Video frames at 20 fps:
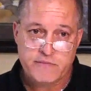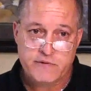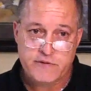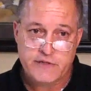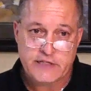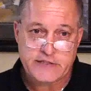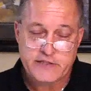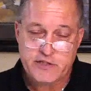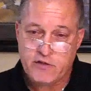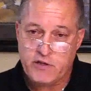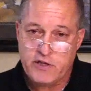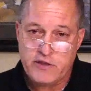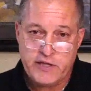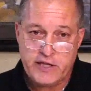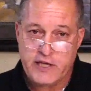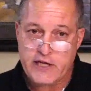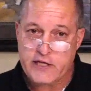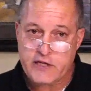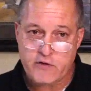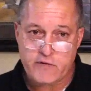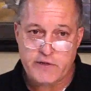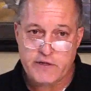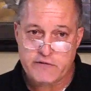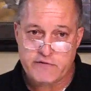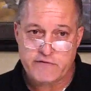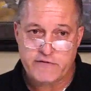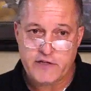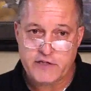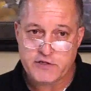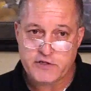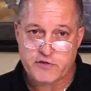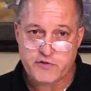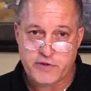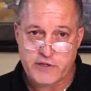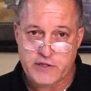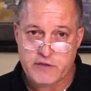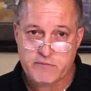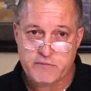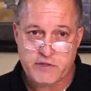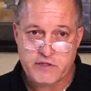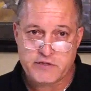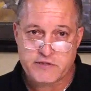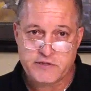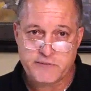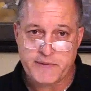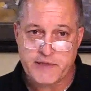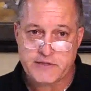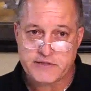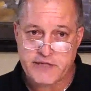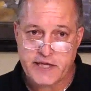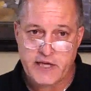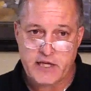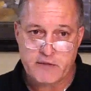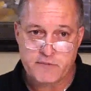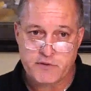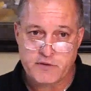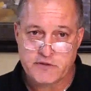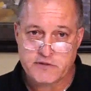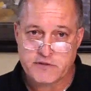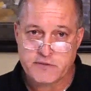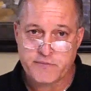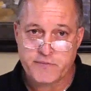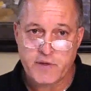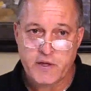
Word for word: That's the only thing I know eating flesh and drinking blood is about is cannibalism.